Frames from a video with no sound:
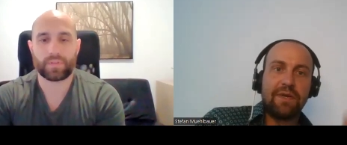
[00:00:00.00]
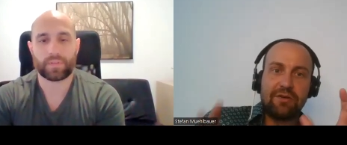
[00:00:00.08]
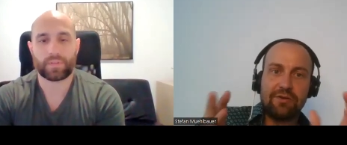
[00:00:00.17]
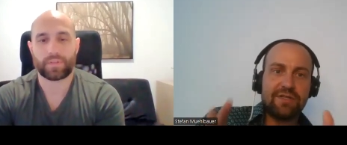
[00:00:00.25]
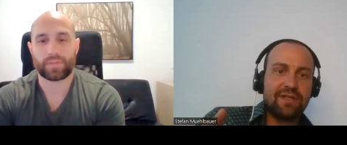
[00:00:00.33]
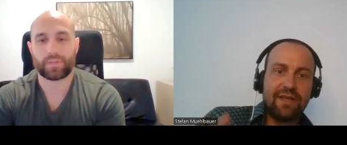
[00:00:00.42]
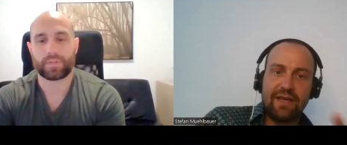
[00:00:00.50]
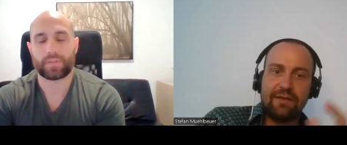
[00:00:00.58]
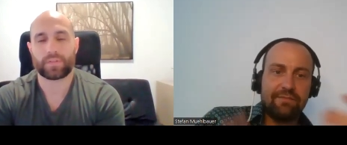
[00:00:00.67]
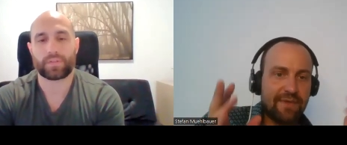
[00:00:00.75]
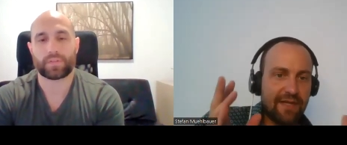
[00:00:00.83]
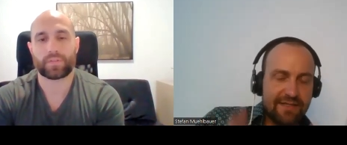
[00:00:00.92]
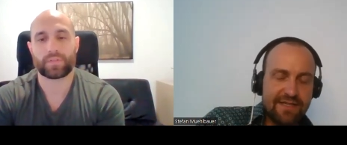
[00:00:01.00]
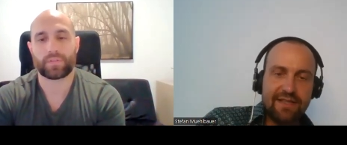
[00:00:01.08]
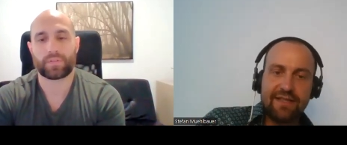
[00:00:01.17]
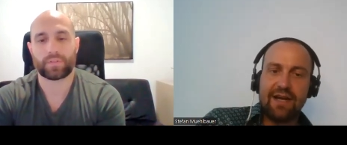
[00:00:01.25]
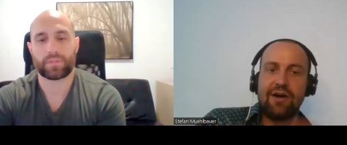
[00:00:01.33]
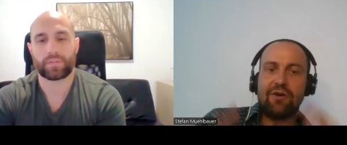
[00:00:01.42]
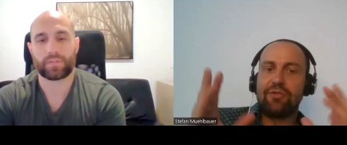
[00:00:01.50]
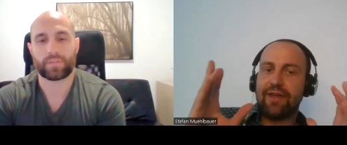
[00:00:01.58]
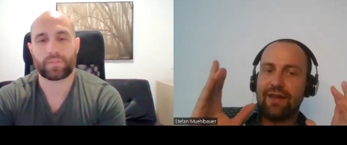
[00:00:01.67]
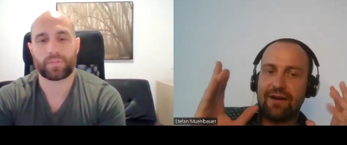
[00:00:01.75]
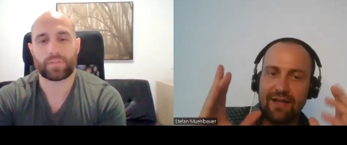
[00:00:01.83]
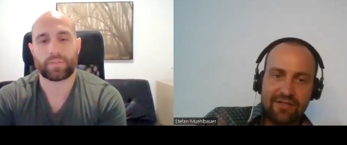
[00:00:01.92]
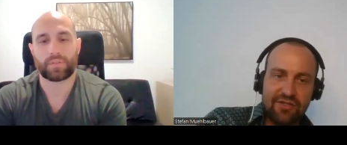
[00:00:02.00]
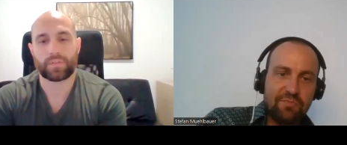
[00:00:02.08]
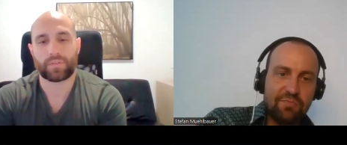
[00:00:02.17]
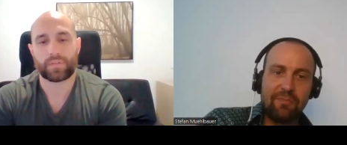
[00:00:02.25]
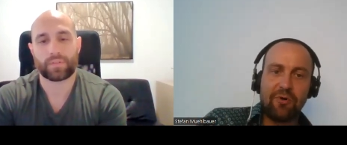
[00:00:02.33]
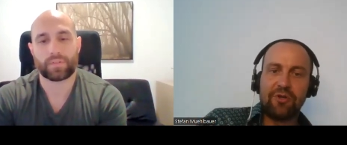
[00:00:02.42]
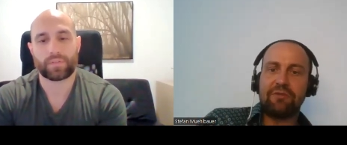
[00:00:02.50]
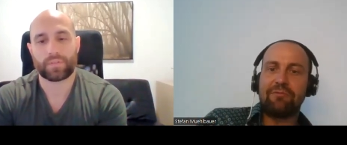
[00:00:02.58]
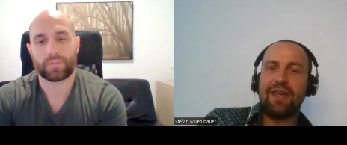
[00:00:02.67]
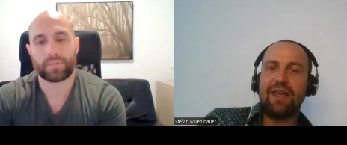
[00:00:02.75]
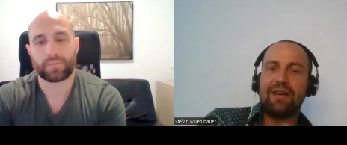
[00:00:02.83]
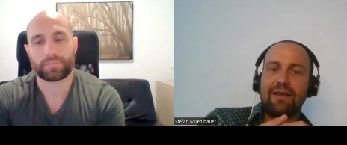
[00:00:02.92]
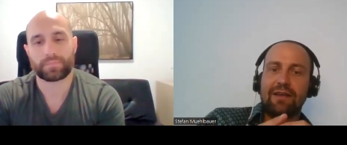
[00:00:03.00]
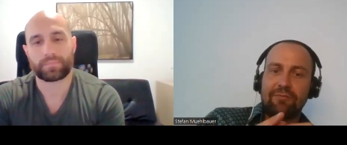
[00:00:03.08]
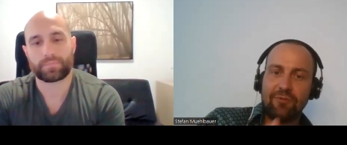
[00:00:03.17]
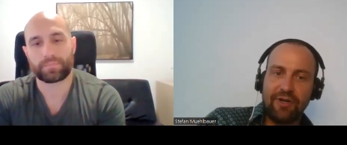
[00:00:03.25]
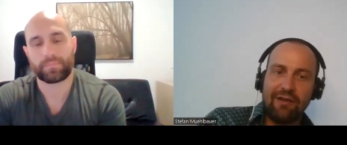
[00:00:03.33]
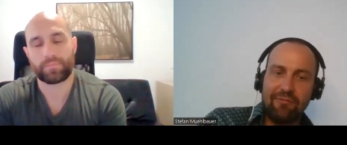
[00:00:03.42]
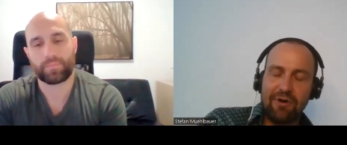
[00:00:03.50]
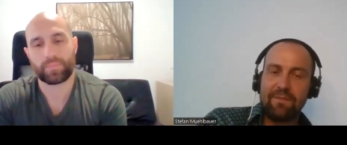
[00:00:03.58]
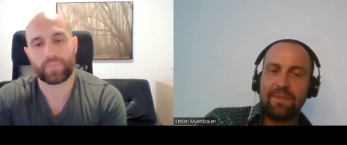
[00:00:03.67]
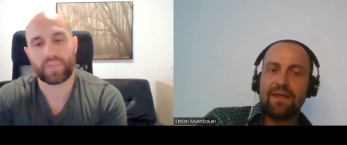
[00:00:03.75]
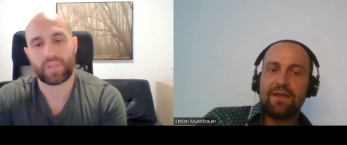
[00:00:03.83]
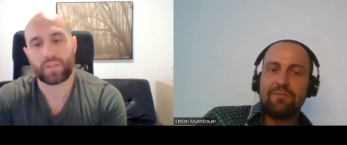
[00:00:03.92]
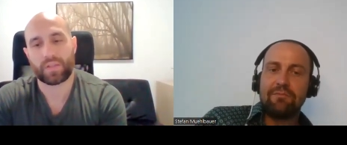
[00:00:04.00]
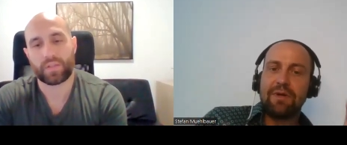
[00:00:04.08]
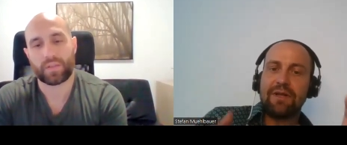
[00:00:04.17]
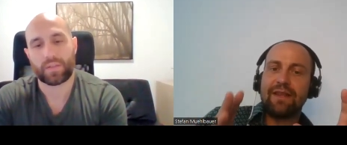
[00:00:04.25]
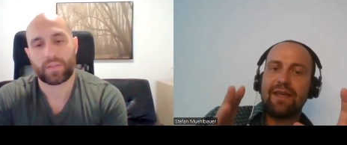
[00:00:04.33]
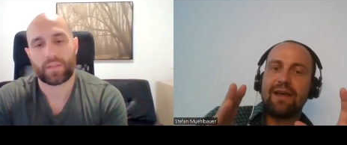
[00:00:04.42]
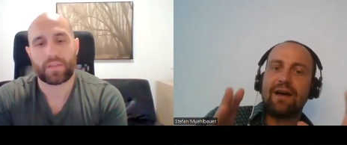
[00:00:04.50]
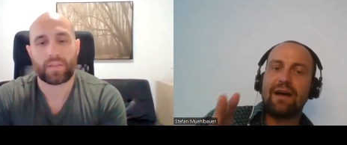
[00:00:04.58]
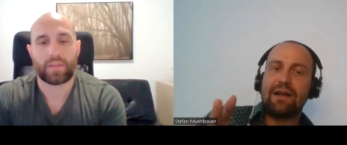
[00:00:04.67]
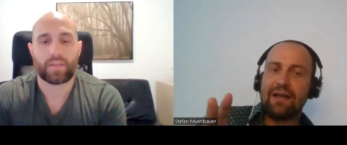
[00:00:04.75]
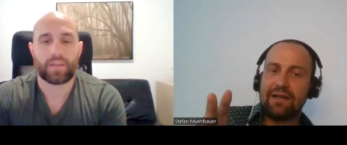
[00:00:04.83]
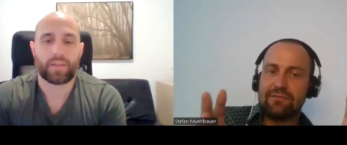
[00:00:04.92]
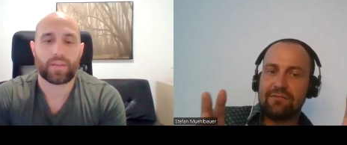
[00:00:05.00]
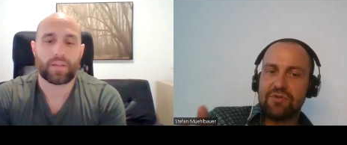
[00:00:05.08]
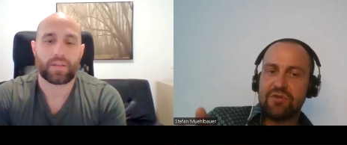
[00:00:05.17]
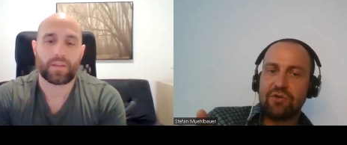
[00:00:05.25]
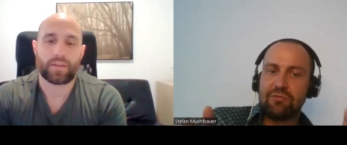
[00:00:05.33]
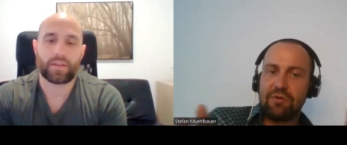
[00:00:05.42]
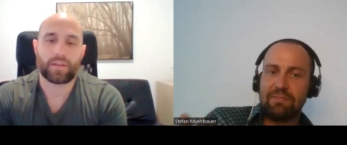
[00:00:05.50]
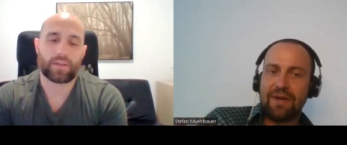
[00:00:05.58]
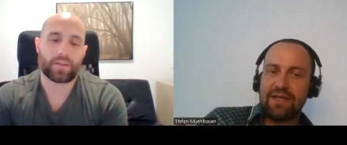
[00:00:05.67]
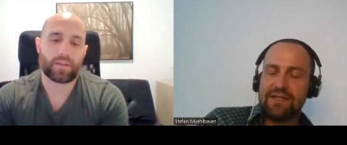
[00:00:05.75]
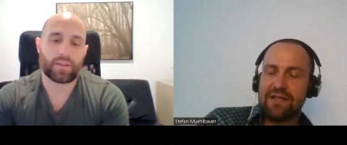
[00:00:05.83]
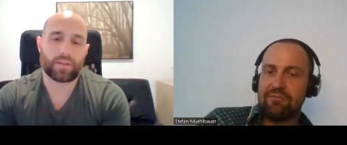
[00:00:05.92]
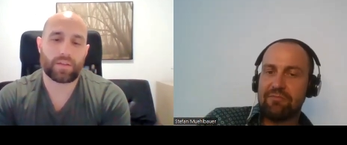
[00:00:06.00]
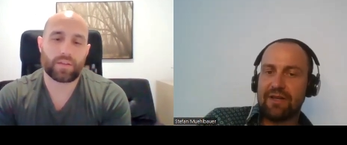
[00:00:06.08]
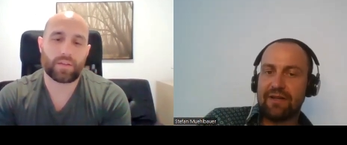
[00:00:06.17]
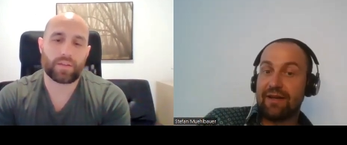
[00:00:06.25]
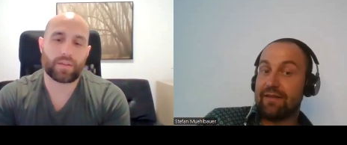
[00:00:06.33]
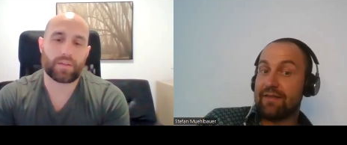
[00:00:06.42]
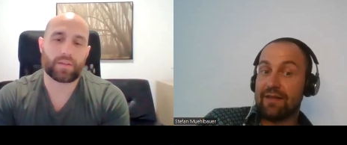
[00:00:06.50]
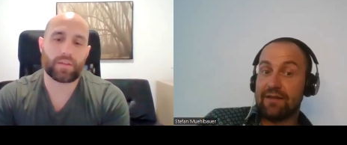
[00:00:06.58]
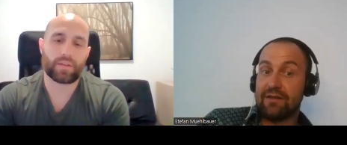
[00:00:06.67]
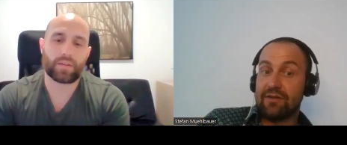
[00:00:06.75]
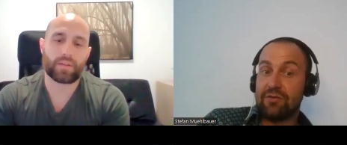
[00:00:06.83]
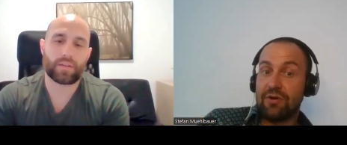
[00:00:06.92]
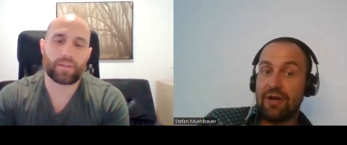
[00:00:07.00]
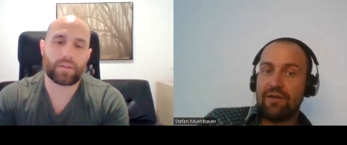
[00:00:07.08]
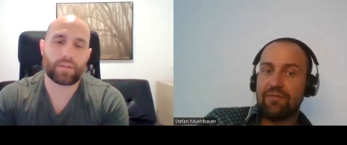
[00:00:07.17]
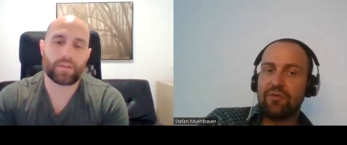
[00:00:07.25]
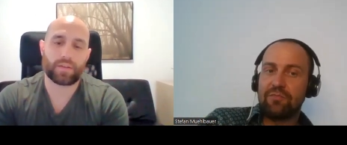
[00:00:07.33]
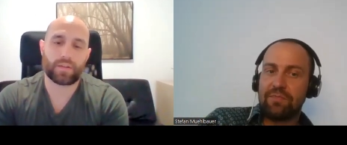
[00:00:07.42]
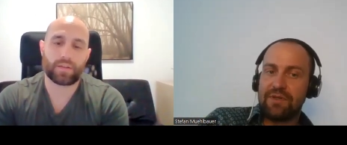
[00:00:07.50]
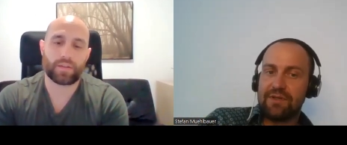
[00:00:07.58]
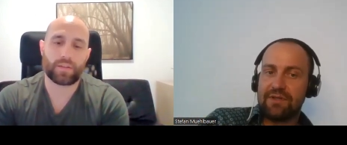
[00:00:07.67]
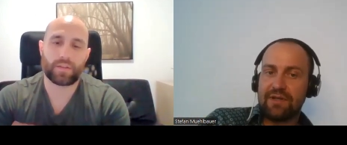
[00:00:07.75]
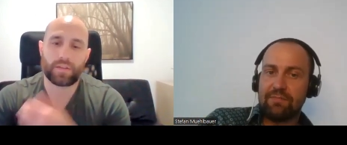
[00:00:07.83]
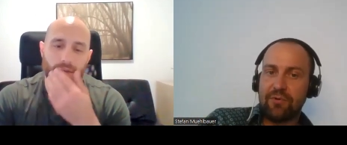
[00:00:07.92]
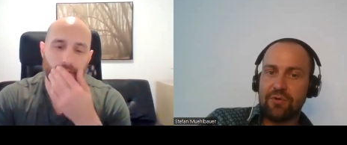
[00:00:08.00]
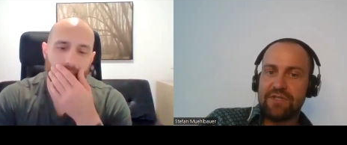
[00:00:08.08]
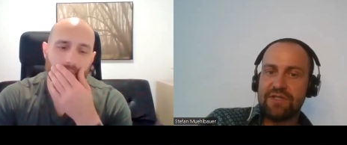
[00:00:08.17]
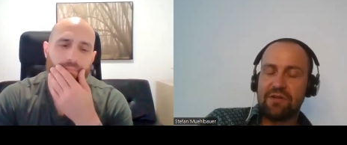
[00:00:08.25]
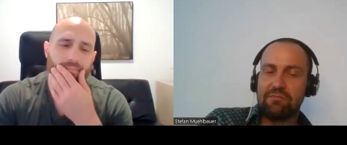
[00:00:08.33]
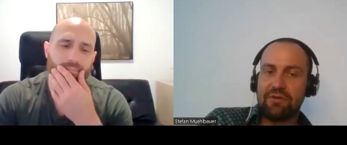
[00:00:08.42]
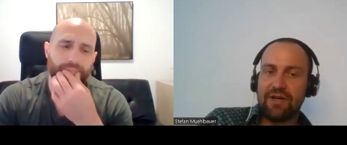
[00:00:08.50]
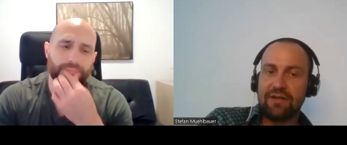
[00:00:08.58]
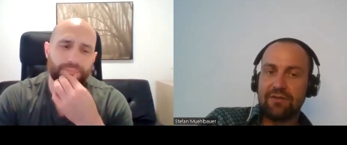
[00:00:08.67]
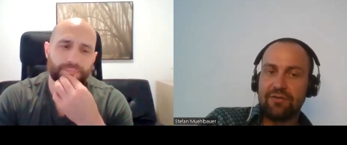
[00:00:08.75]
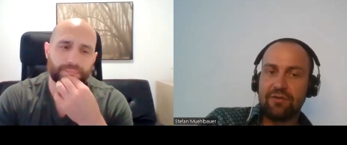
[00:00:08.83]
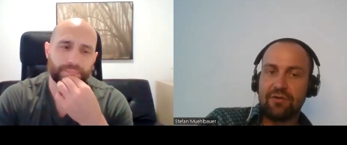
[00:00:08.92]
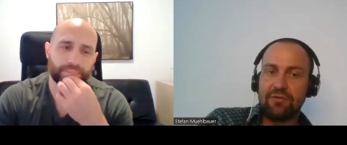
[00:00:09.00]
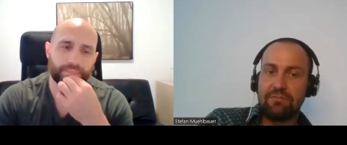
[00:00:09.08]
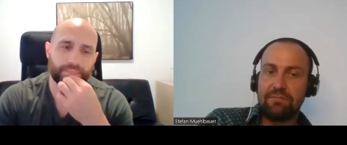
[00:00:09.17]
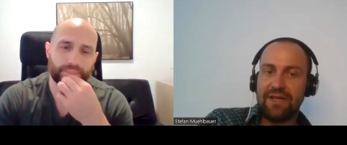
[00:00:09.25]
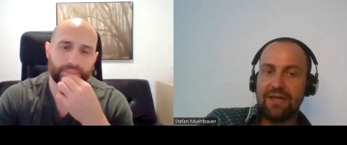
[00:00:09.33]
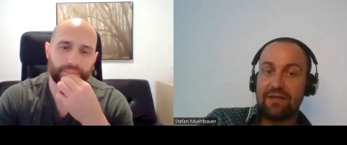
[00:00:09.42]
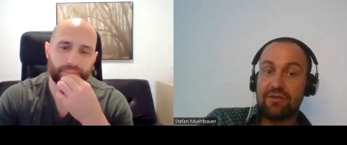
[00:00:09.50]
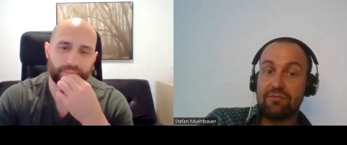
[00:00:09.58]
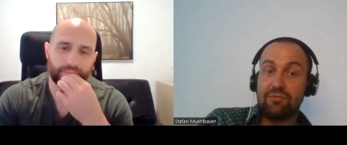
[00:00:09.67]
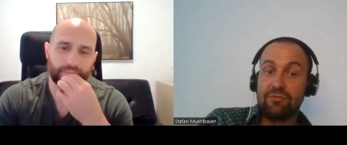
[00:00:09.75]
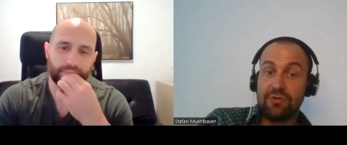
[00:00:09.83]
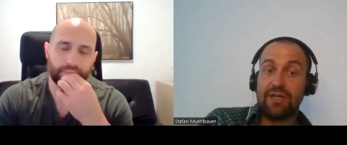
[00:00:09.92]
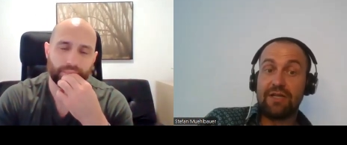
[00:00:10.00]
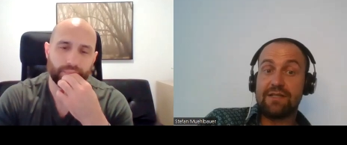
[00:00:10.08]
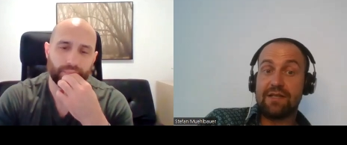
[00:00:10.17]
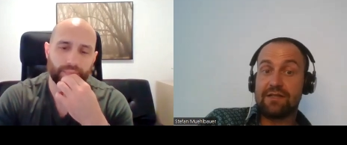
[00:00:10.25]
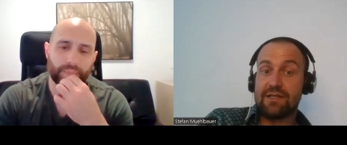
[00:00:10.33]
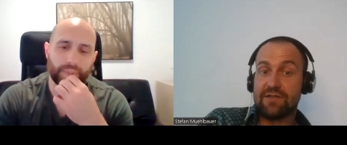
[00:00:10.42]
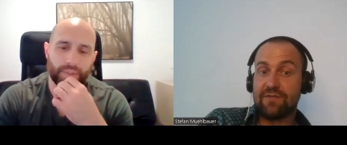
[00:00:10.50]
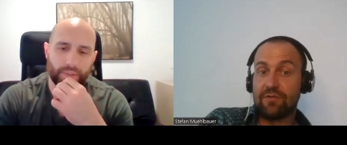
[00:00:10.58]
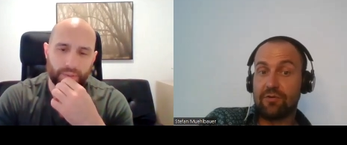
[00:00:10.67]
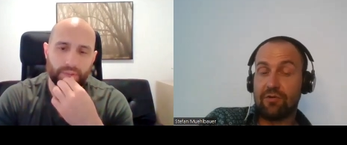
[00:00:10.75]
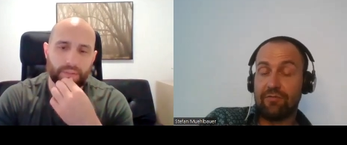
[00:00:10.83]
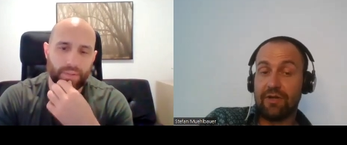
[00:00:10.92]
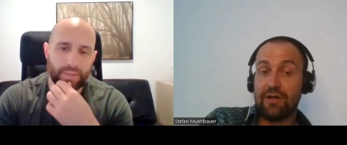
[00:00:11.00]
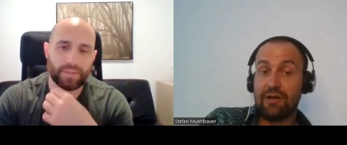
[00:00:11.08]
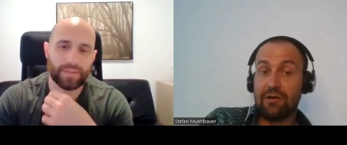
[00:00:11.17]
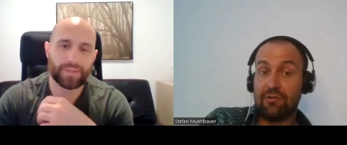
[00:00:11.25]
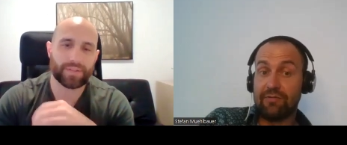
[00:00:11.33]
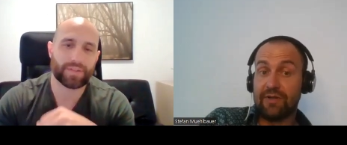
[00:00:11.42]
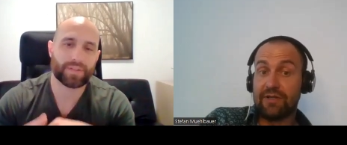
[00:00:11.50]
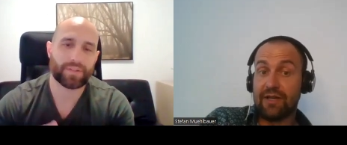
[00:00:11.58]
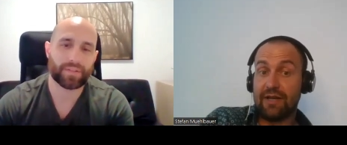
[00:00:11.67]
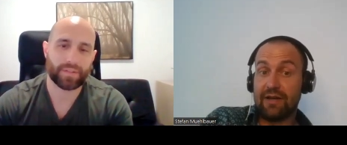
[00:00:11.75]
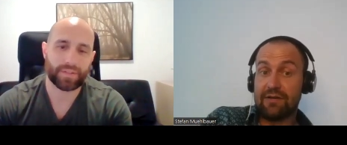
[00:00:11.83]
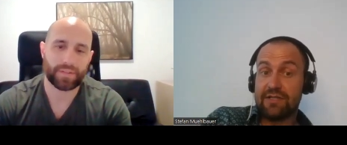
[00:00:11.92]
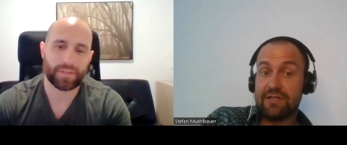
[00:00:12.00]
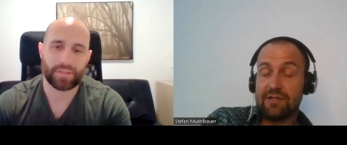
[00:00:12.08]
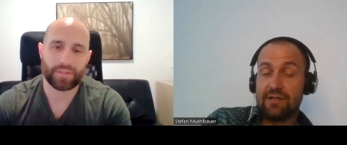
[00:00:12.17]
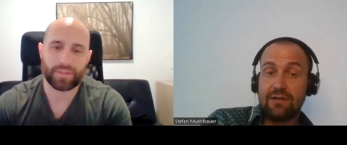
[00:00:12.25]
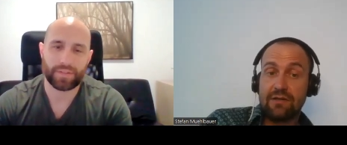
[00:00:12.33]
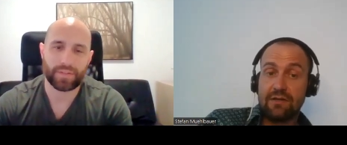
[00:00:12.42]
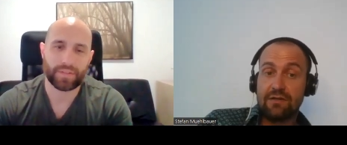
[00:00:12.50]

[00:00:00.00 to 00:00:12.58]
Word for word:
Speaker 1: because they they sit down they are like super motivated whatever but they are like so replaceable and i think you have to build a personal brand to be like really successful over over the years